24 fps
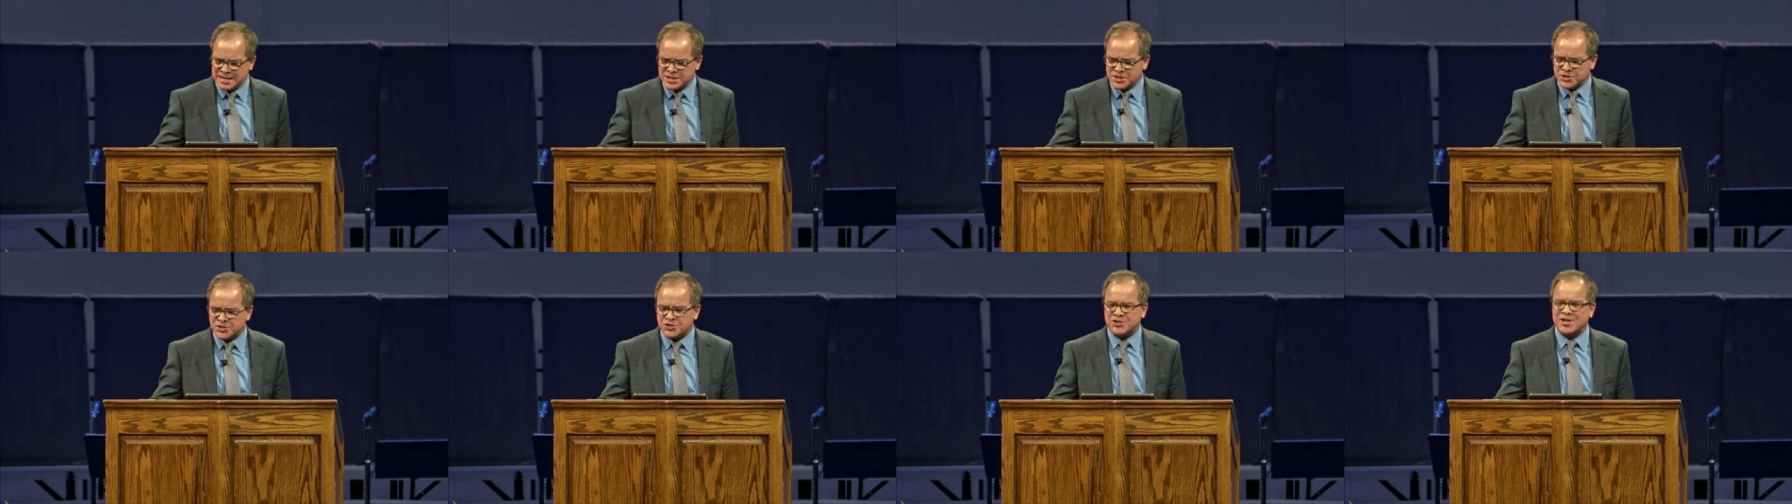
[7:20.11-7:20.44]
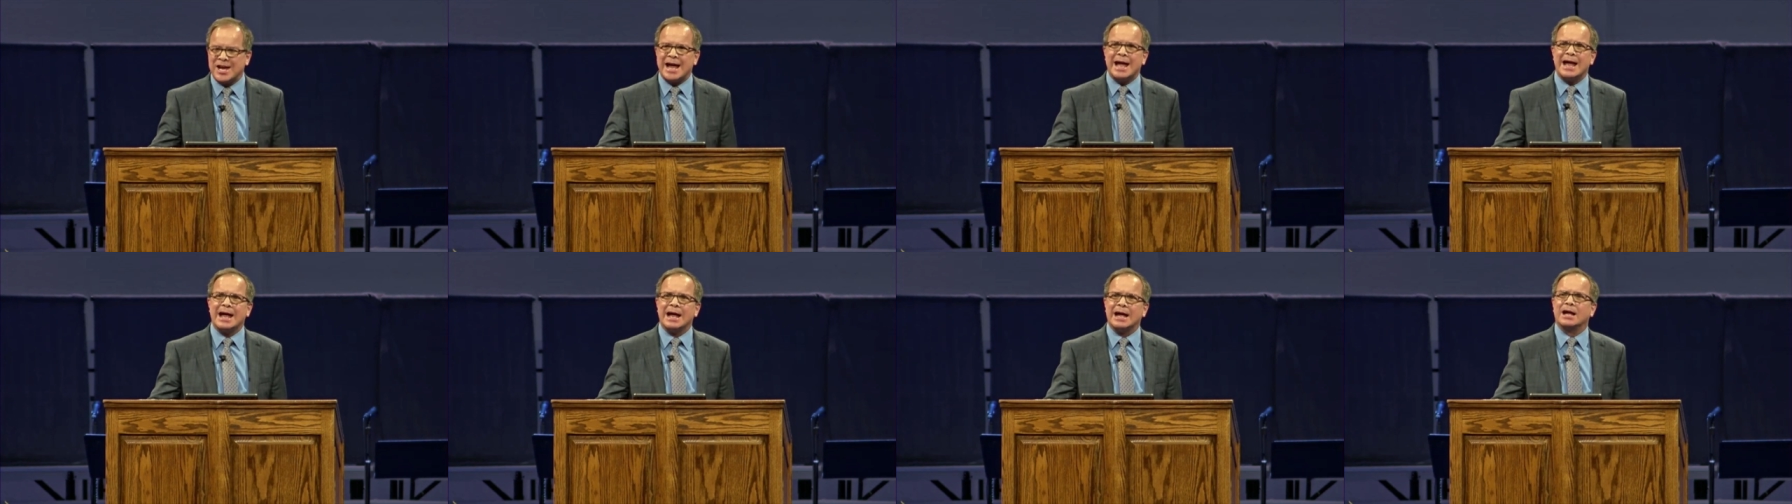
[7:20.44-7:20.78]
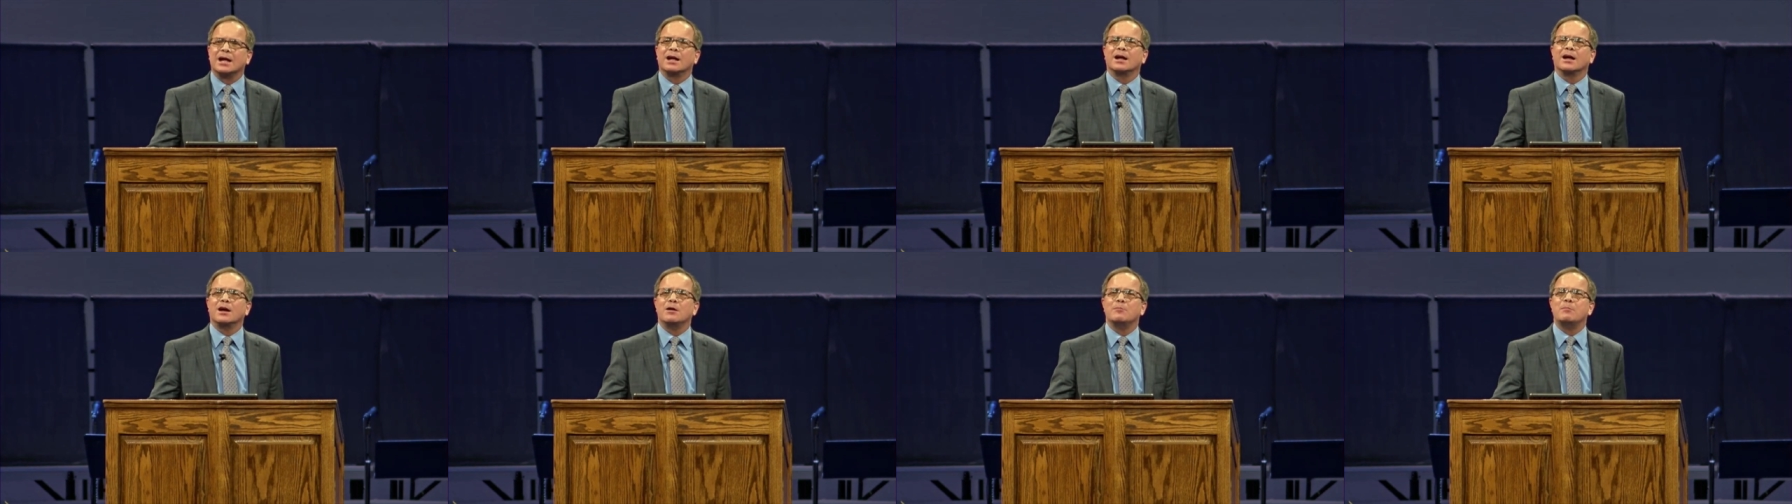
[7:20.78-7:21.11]

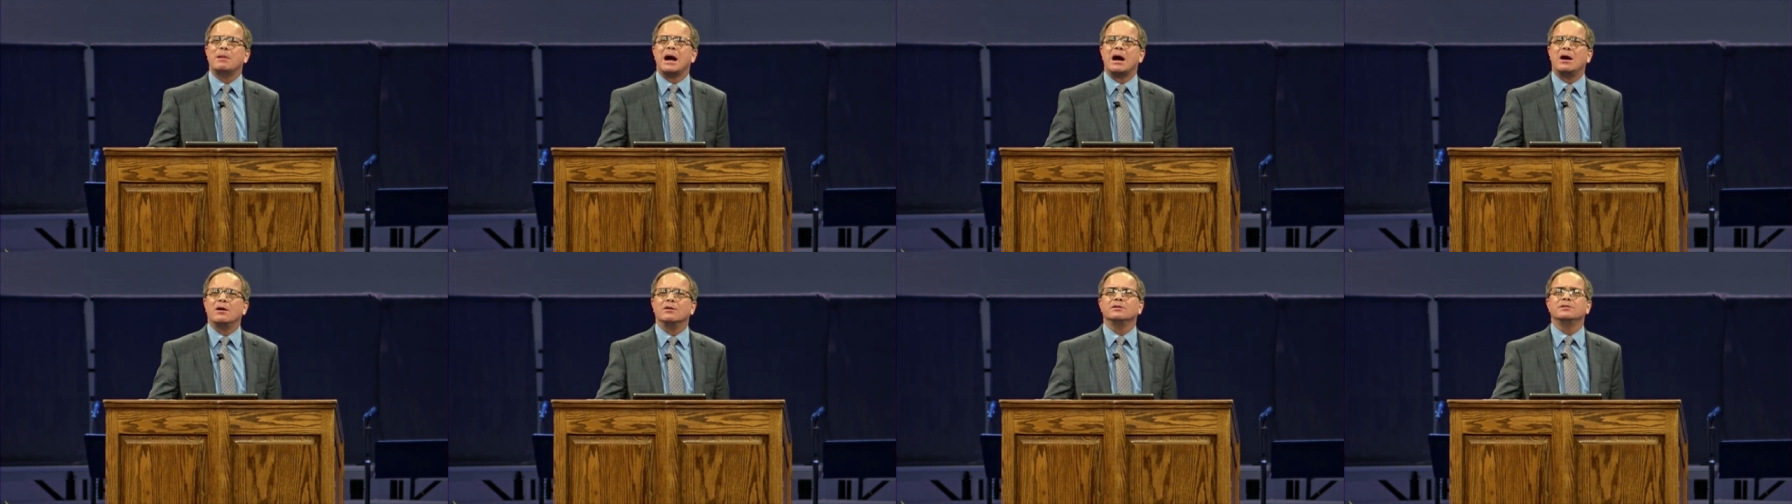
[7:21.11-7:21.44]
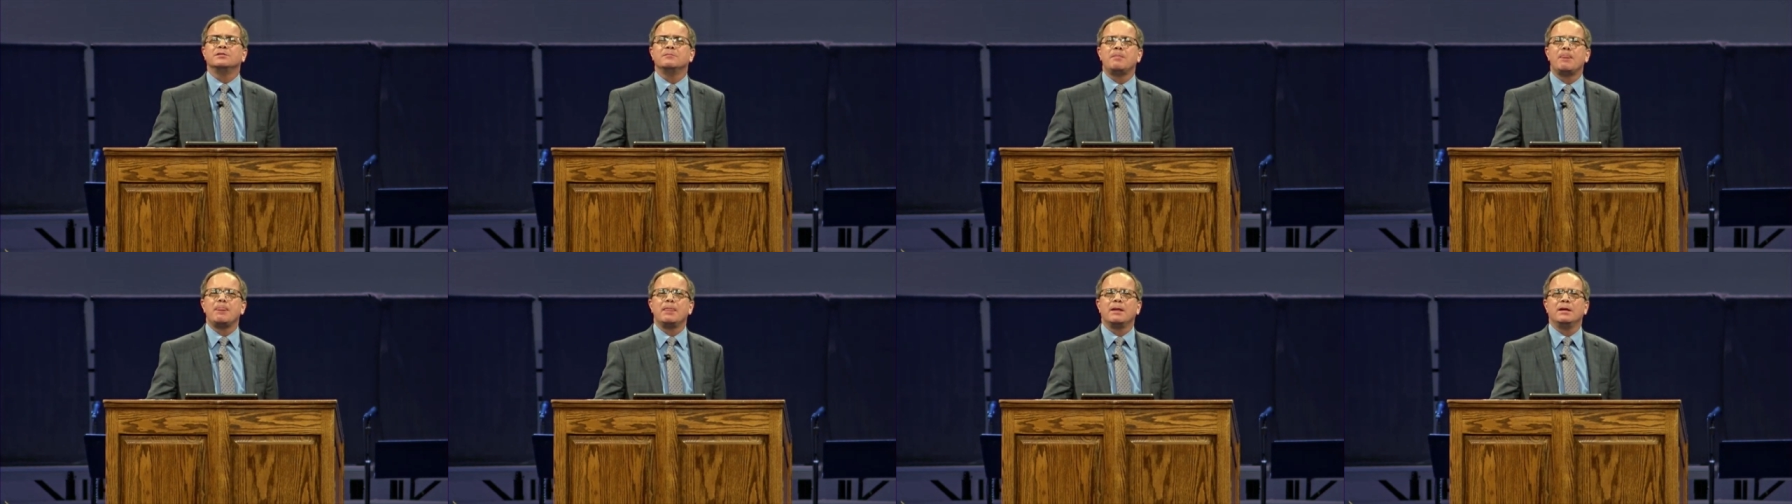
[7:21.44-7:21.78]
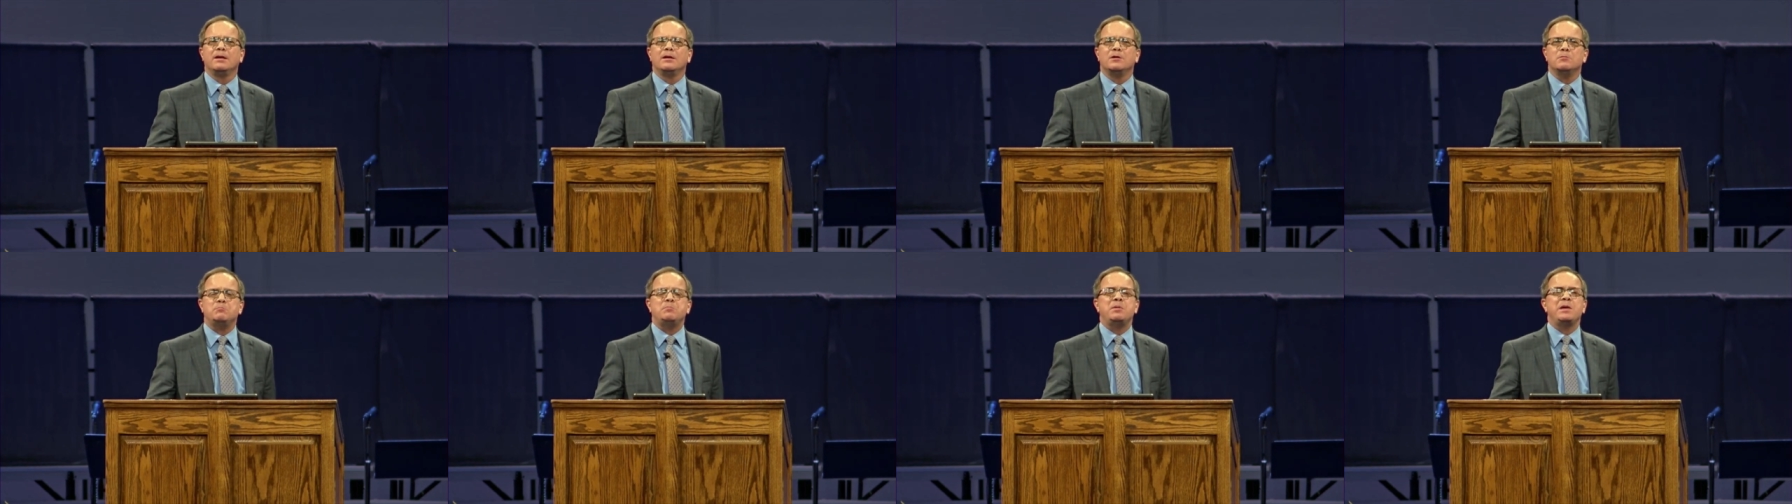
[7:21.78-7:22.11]
sang
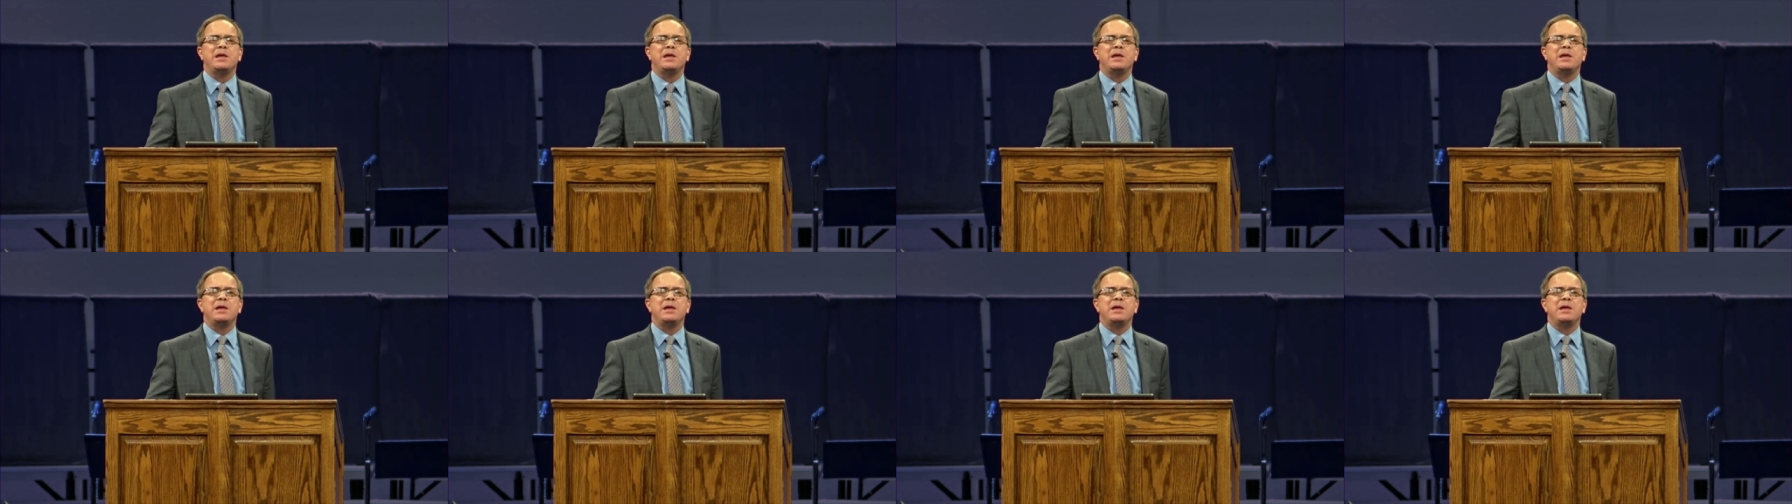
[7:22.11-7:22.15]
about